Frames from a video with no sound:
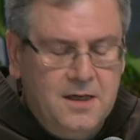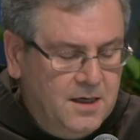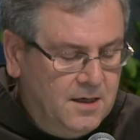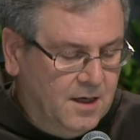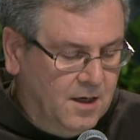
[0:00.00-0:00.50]

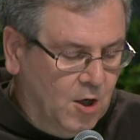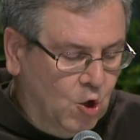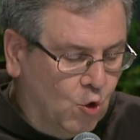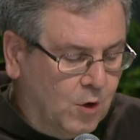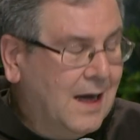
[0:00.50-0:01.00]
There's the
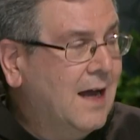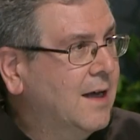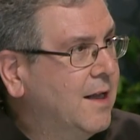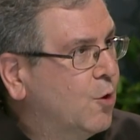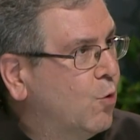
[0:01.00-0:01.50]

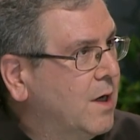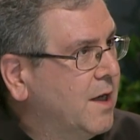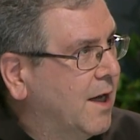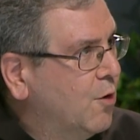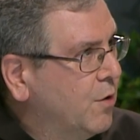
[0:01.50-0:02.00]
memory
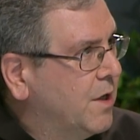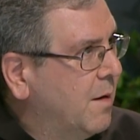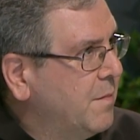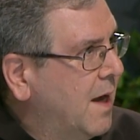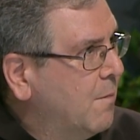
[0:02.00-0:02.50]
of the
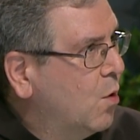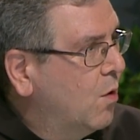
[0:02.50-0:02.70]
local